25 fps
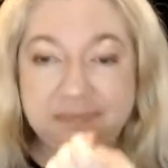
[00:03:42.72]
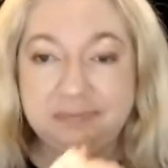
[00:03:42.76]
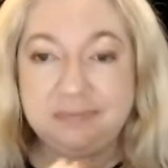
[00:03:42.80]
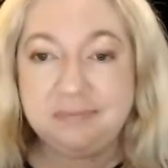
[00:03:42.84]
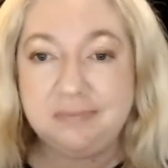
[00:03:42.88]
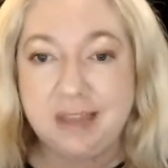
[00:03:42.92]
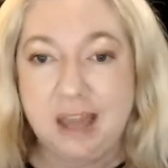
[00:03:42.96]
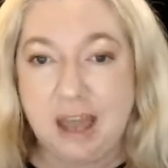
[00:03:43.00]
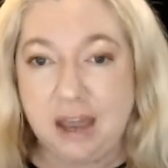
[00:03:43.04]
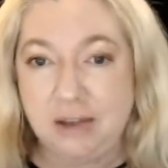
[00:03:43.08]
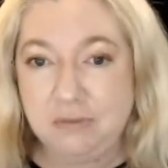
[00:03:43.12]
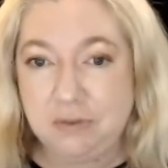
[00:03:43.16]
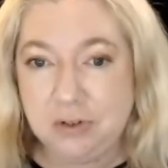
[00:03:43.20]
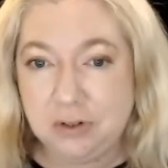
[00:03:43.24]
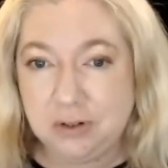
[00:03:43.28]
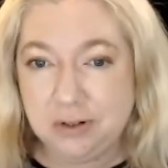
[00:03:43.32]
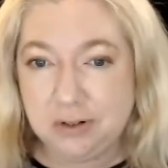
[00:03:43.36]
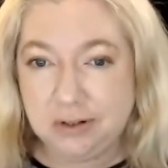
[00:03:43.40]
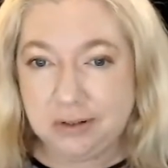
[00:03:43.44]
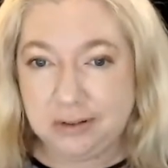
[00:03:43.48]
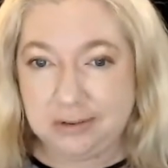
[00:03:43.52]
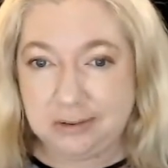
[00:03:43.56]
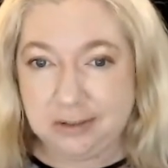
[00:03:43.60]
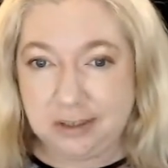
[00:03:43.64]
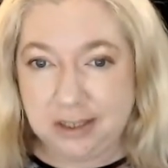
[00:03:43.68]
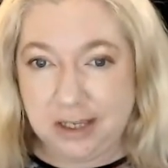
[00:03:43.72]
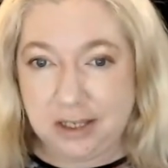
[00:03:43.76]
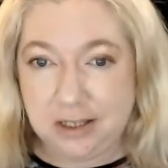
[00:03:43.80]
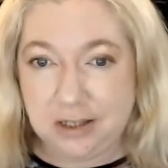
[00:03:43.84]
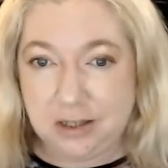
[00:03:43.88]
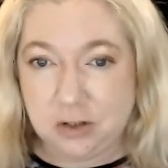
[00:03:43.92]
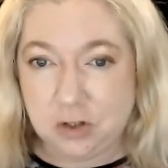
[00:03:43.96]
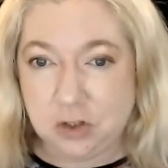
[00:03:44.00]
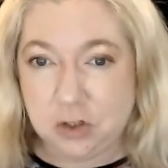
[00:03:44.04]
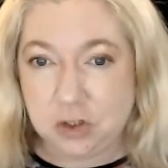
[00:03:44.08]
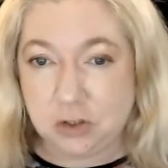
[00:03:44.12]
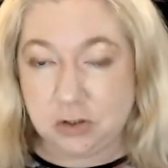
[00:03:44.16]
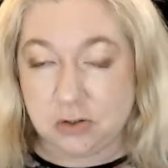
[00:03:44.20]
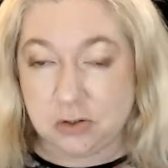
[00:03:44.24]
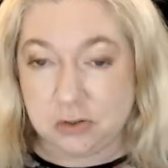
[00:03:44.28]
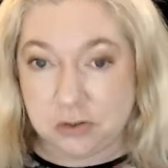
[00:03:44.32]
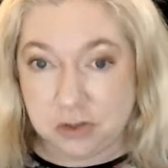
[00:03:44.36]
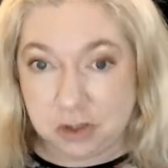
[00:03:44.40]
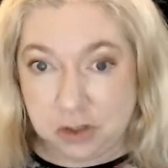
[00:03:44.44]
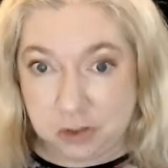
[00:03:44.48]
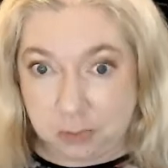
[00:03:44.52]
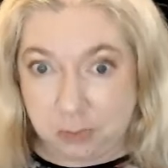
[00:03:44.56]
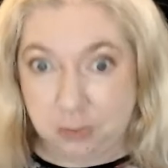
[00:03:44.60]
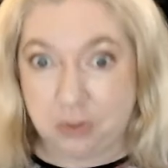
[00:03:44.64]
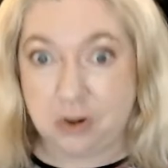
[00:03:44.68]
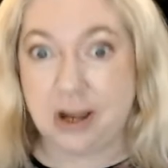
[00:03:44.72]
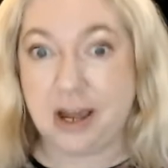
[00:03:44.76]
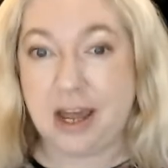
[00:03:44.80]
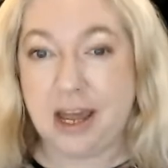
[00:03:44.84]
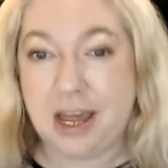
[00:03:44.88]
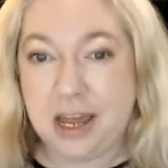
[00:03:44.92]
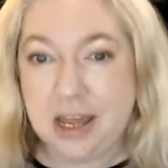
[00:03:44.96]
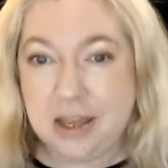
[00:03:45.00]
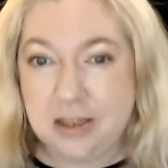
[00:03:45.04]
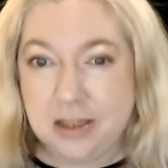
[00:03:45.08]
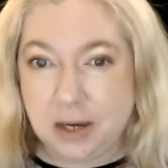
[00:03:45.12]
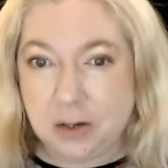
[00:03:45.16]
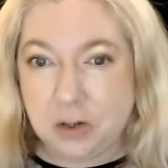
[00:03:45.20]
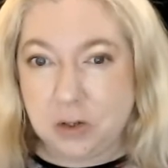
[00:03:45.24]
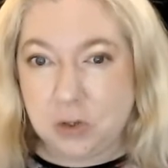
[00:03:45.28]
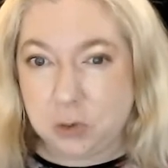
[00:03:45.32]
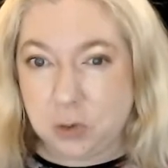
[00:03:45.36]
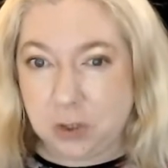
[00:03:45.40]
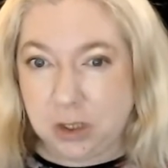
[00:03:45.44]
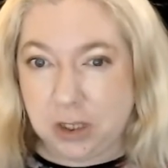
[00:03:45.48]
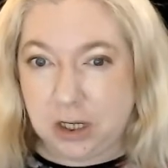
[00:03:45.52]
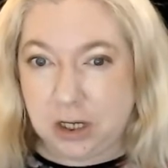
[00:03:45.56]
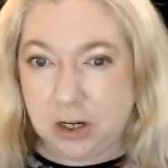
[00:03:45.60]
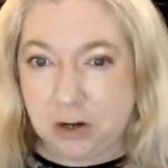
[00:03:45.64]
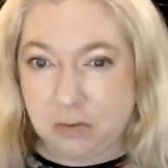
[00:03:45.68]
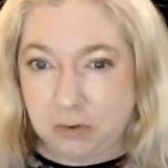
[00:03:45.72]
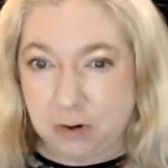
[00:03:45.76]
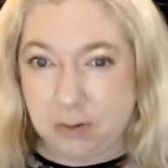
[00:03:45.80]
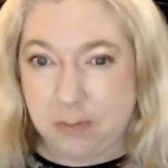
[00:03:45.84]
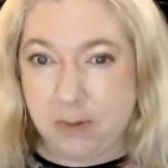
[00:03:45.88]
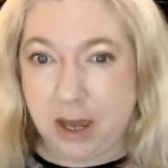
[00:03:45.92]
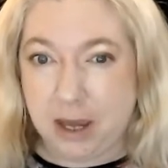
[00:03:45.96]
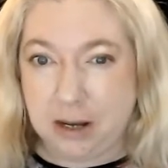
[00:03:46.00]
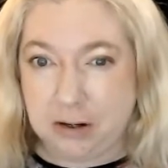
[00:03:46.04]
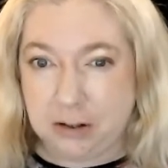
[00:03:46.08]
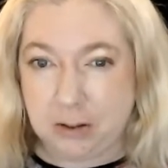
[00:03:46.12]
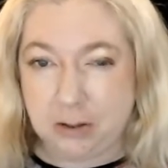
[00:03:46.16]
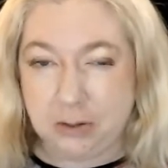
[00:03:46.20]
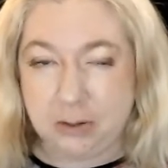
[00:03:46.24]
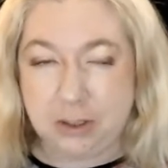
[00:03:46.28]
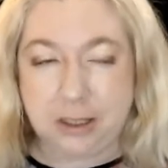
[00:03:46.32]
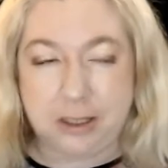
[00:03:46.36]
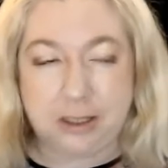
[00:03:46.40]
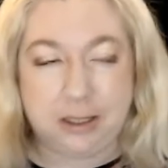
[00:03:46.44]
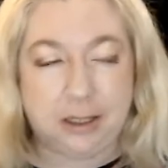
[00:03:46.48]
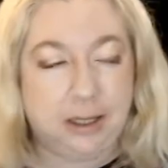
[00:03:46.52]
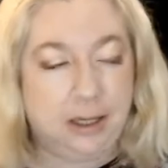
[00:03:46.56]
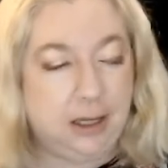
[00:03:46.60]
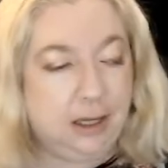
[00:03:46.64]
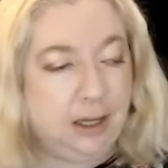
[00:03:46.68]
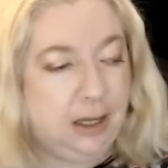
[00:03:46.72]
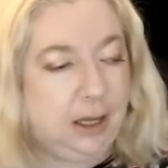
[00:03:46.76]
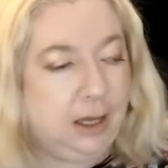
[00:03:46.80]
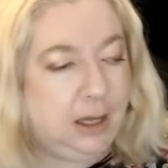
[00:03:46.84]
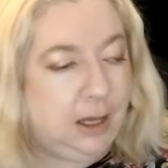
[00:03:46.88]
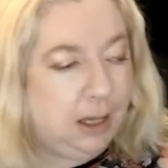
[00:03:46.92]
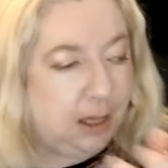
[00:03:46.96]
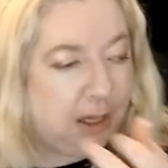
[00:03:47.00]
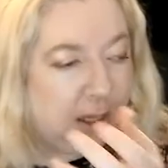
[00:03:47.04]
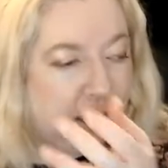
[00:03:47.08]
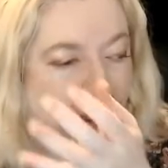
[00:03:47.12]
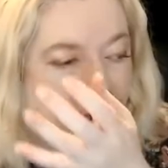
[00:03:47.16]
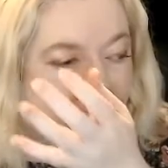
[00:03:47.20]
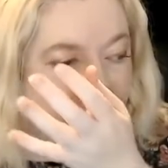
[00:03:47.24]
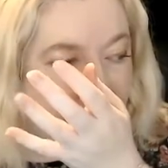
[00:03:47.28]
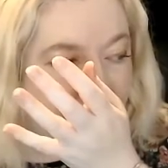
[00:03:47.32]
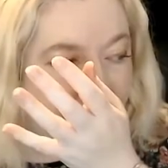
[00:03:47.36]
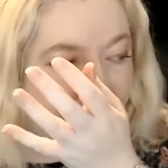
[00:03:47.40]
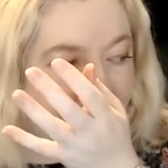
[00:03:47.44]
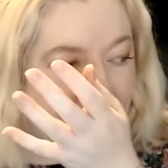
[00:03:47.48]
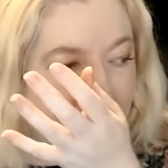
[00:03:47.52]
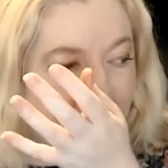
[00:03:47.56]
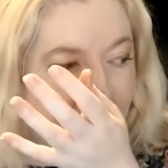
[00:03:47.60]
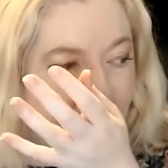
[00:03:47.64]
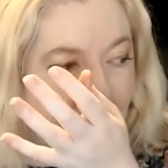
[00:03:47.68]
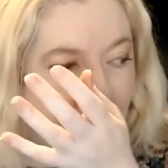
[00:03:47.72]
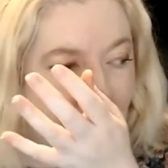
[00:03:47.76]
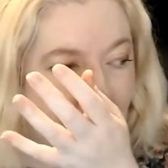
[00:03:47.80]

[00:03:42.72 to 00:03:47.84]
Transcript: after the initial spray that was really overpowering, right now